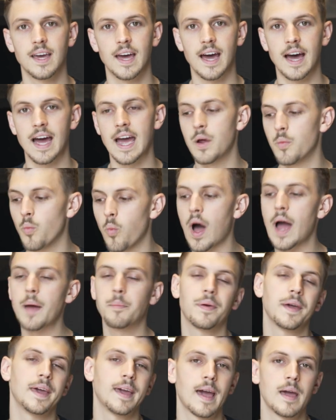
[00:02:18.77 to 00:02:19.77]
and why
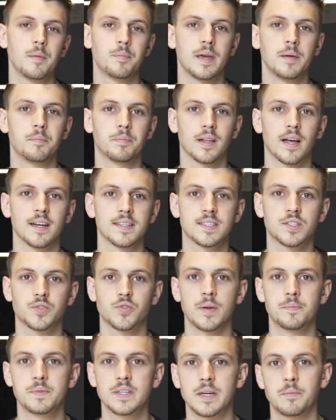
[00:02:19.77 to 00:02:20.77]
PAP Plus
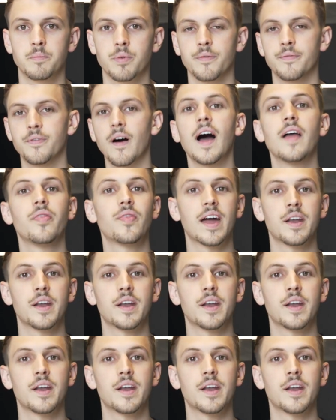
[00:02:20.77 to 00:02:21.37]
strips can provide